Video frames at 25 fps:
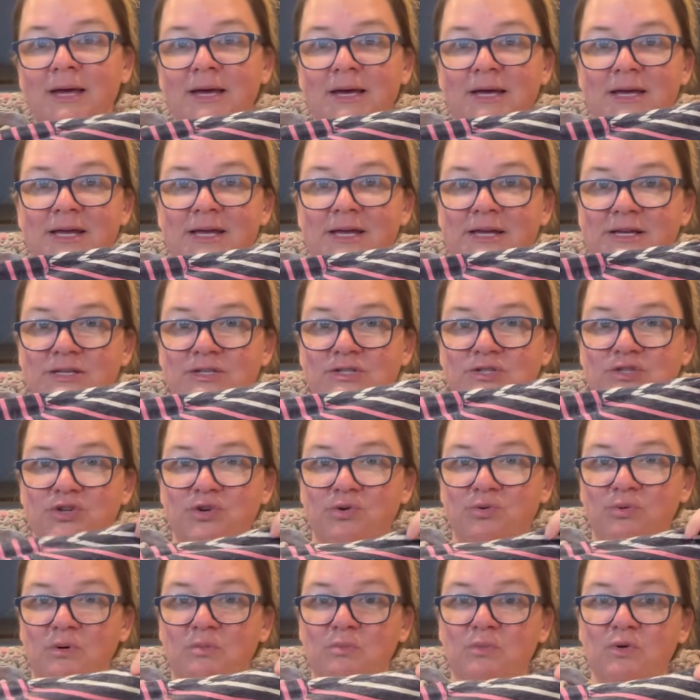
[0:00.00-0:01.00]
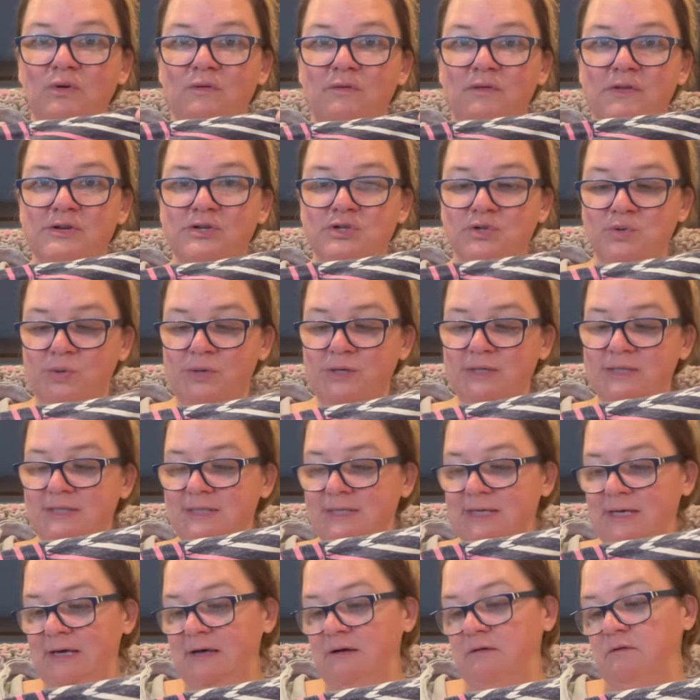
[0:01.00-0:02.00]
is to remove the short
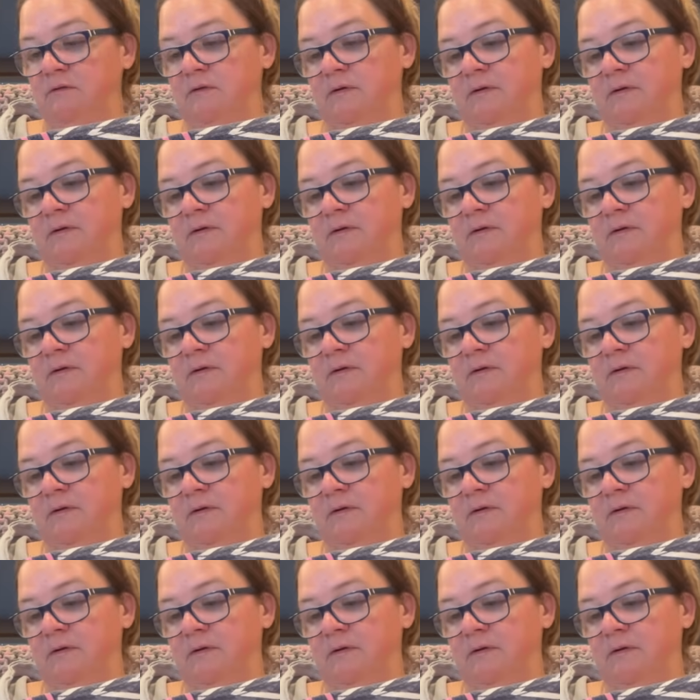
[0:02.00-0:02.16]
sleeve